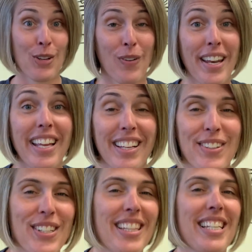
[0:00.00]
Ready? It
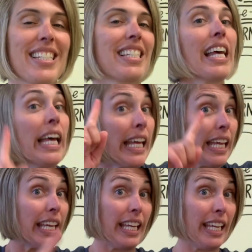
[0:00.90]
goes like this.
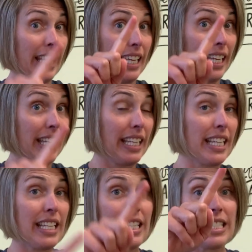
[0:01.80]
It
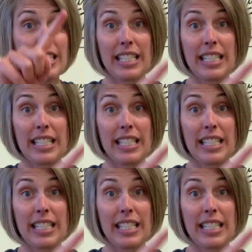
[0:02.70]
is